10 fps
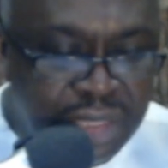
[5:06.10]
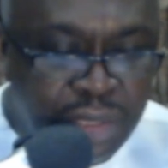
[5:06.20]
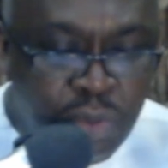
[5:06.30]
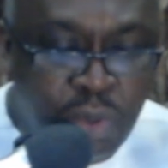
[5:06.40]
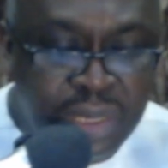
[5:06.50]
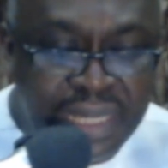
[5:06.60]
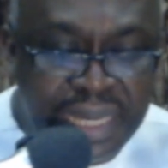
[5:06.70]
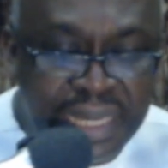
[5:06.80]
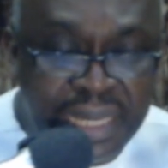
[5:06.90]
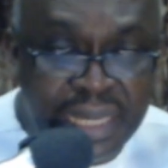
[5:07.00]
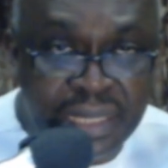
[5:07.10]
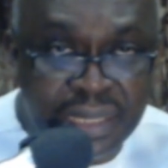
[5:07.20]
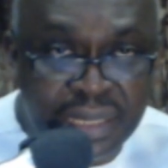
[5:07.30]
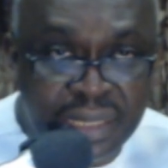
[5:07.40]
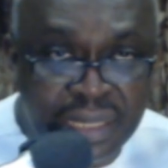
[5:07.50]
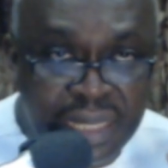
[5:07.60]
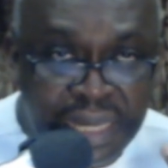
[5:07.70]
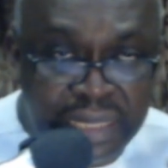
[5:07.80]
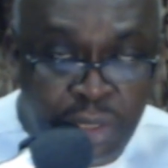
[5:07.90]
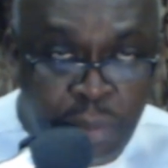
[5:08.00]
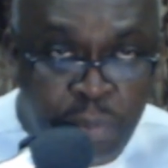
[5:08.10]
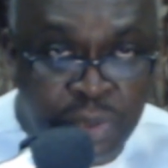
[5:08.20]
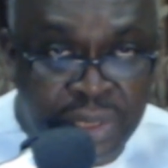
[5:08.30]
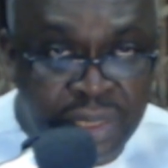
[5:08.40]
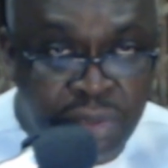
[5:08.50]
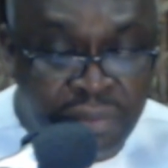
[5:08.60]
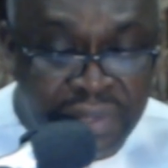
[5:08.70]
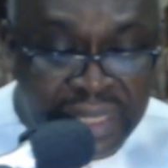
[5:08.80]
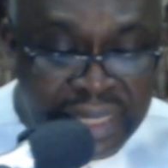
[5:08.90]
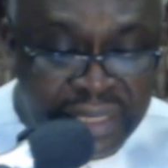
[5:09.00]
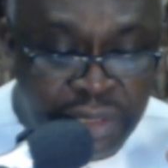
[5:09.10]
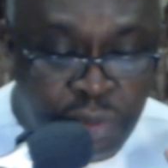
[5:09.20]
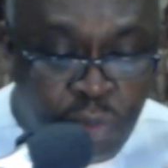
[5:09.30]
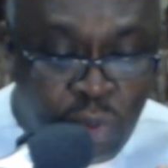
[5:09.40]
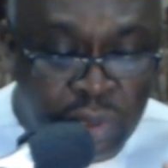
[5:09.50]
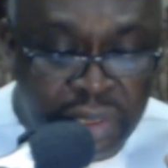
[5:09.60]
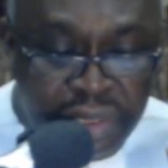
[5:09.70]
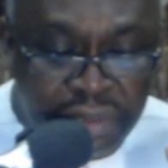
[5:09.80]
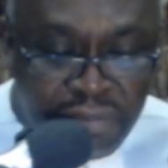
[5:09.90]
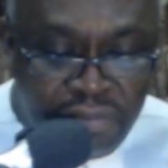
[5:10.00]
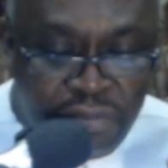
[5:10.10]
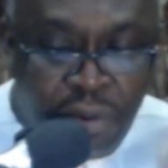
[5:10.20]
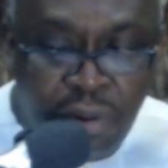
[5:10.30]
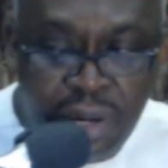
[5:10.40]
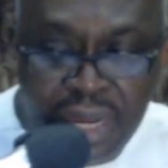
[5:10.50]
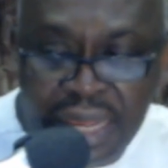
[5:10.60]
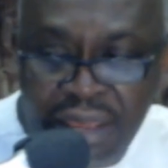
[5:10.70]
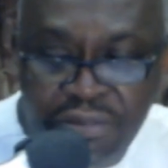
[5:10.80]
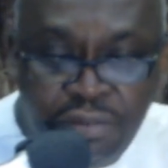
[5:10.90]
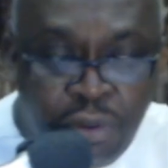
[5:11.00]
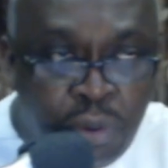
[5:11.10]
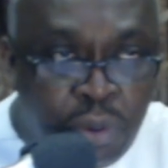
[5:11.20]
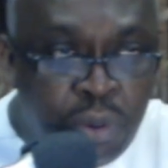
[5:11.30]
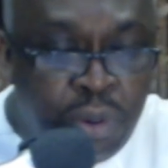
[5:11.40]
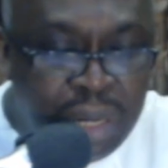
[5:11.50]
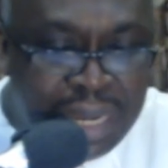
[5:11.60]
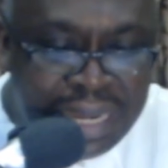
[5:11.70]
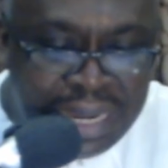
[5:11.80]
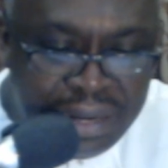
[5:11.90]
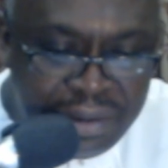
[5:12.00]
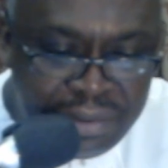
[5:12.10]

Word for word: the word against, and the opposite of against the word F-O-R.